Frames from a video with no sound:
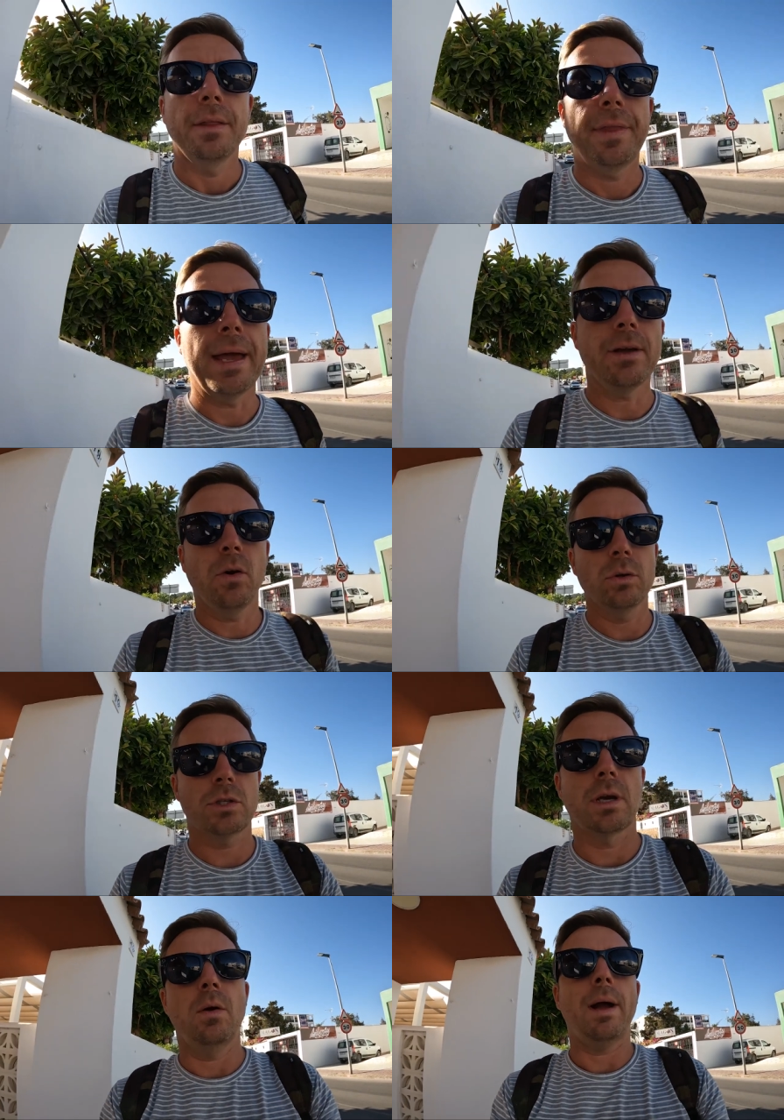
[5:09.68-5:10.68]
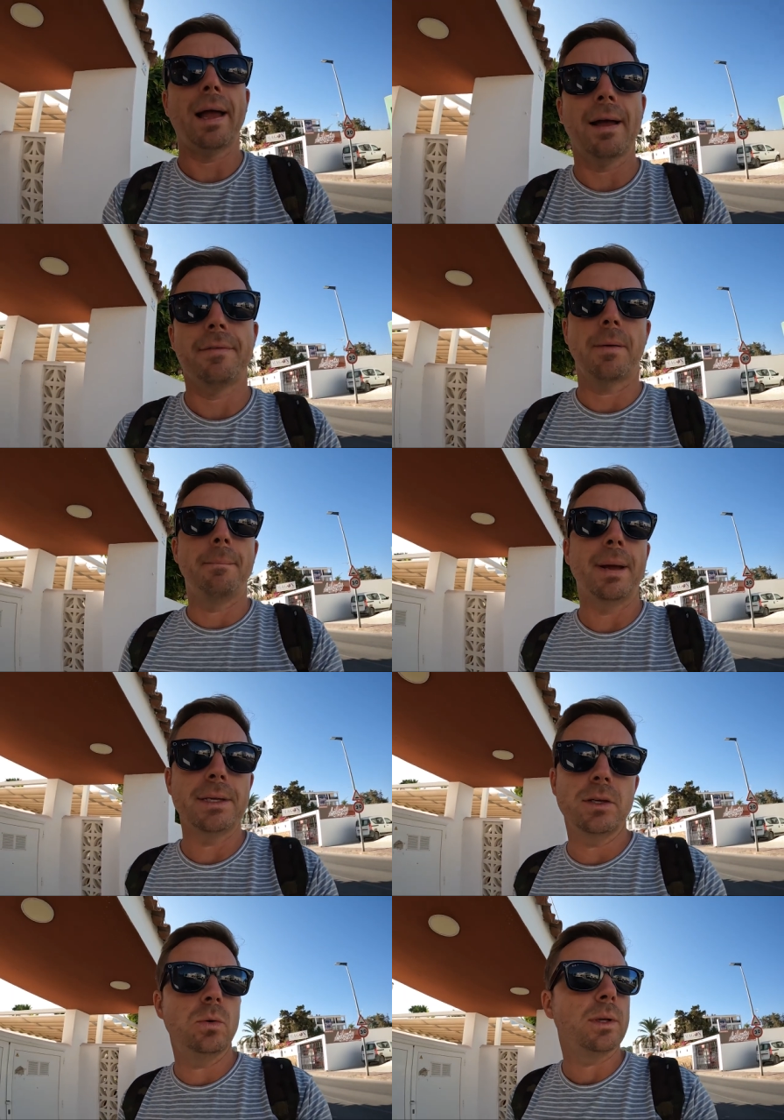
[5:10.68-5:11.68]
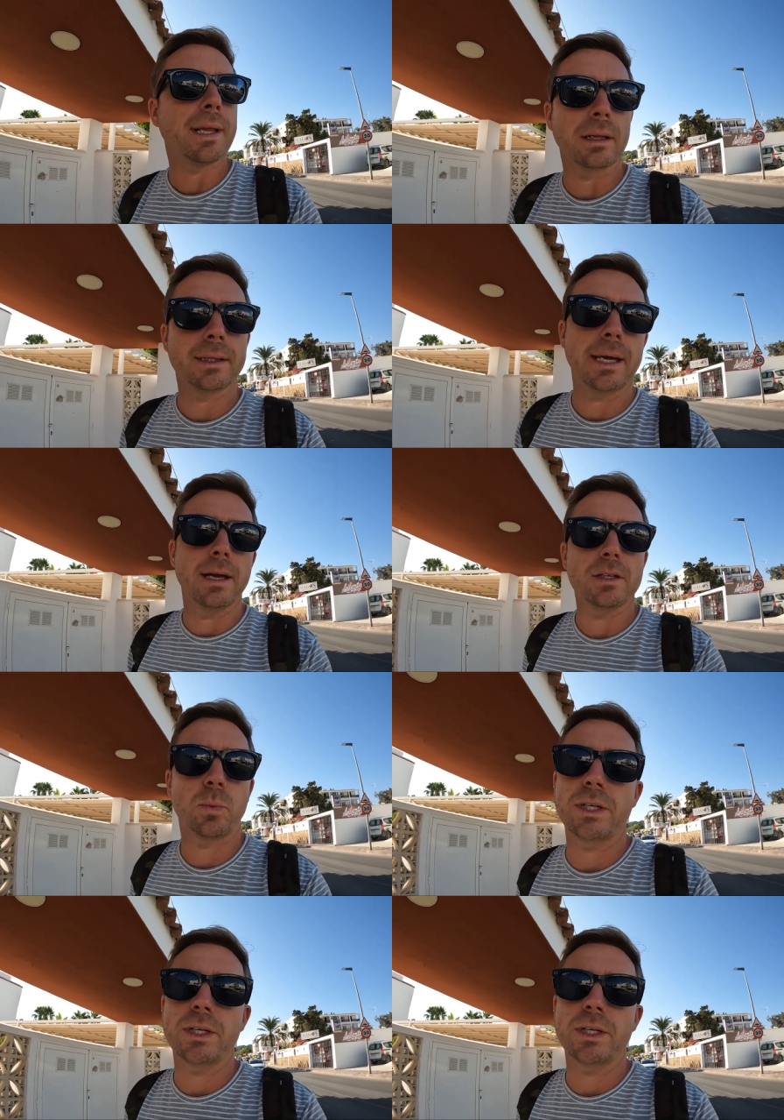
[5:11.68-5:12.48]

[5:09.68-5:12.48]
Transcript: They also have menu del dias,